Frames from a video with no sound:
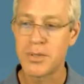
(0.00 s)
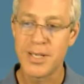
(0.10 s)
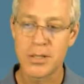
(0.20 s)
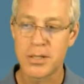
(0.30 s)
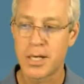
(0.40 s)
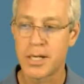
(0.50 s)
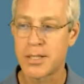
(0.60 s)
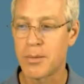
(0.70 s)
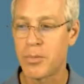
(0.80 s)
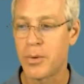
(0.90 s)
And just an
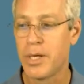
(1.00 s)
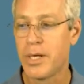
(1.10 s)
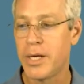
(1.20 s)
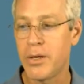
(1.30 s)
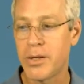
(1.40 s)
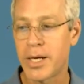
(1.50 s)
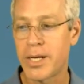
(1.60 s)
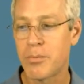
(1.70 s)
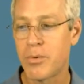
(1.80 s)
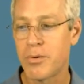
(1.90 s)
example,
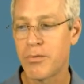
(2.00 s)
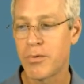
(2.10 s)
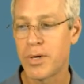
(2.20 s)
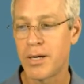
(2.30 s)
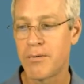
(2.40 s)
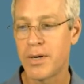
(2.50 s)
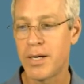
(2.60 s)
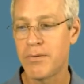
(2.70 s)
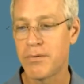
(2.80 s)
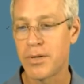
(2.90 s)

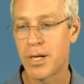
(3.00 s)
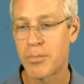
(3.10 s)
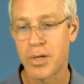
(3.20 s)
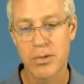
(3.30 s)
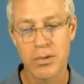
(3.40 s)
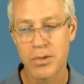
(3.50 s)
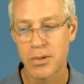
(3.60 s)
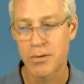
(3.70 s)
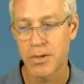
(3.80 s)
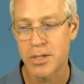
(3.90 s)
L98.495, non-pressure ulcer
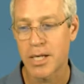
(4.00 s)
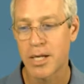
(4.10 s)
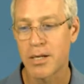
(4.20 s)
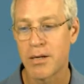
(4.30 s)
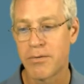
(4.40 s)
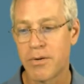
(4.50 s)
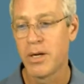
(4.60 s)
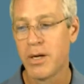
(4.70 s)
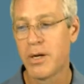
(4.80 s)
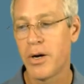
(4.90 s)
of the skin of
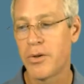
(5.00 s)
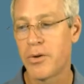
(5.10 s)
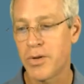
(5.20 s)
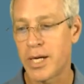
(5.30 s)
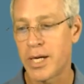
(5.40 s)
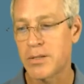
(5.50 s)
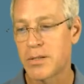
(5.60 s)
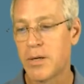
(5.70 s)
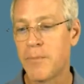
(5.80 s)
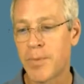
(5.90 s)
other sites,
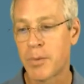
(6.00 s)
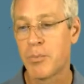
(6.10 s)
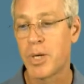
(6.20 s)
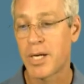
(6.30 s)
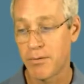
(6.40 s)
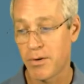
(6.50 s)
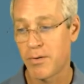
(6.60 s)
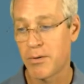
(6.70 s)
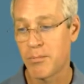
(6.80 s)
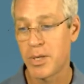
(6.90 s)
but can involve
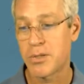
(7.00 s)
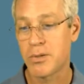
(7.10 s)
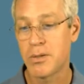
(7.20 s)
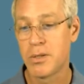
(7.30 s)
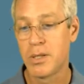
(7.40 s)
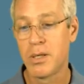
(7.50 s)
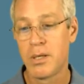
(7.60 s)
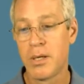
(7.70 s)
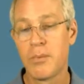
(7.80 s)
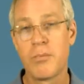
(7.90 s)
the muscle,
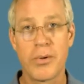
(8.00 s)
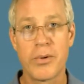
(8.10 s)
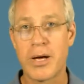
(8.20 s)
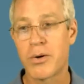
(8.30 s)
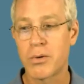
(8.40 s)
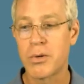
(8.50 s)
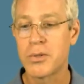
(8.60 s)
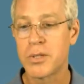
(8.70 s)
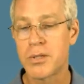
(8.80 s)
but without necrosis.